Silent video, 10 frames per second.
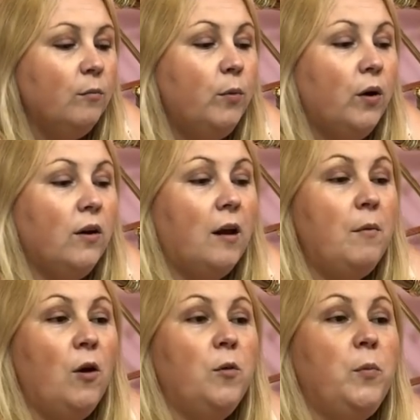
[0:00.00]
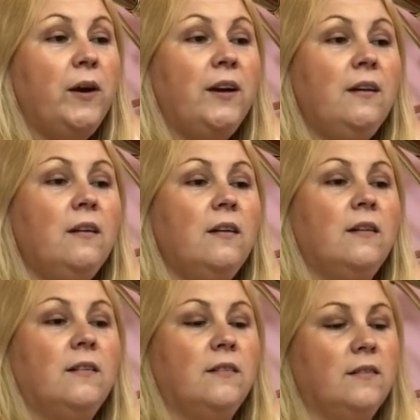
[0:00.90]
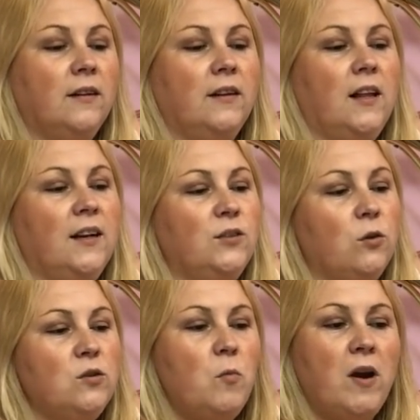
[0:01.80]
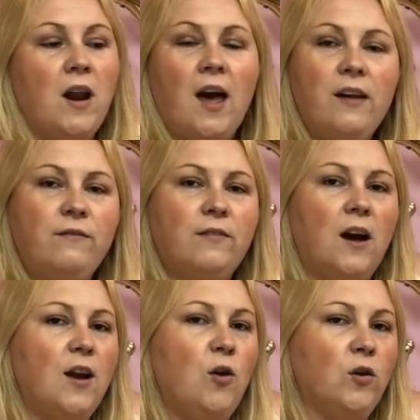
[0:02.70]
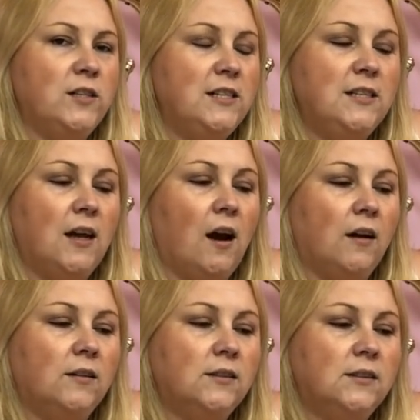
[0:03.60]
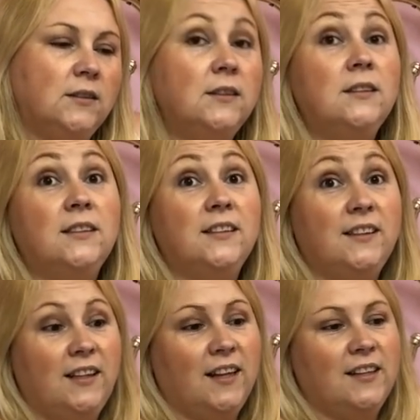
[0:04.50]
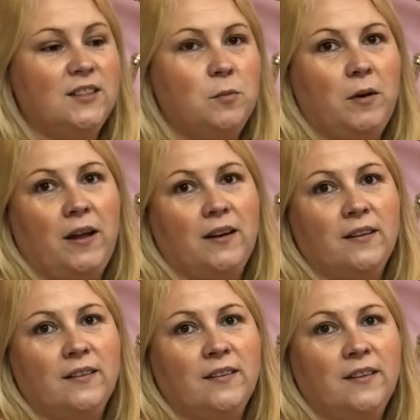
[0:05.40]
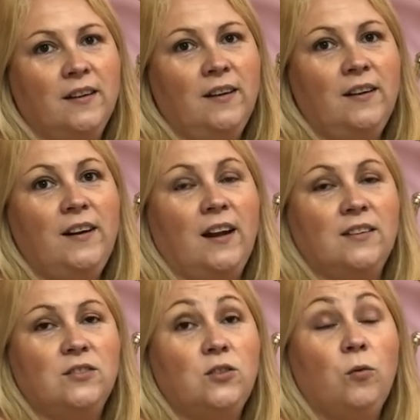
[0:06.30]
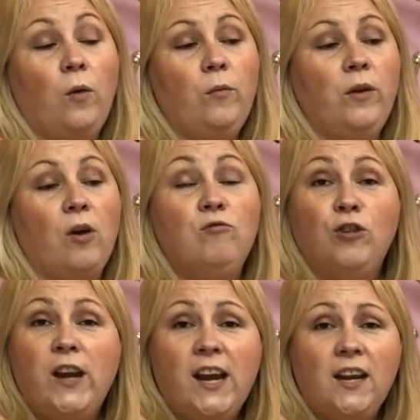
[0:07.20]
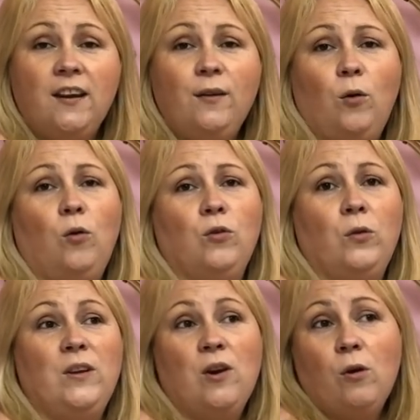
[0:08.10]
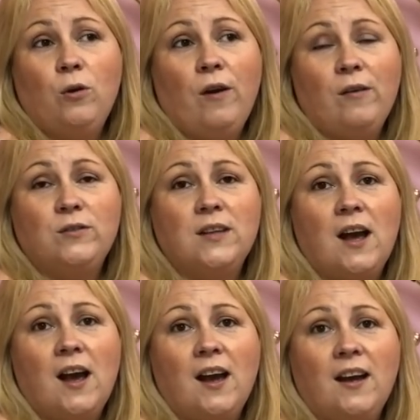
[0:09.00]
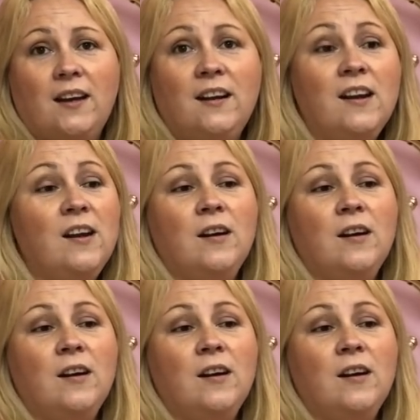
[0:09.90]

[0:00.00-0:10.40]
but I'm hoping that it's going to make life a lot easier. That is the plan. Yes, so when we go running or doing yoga outside,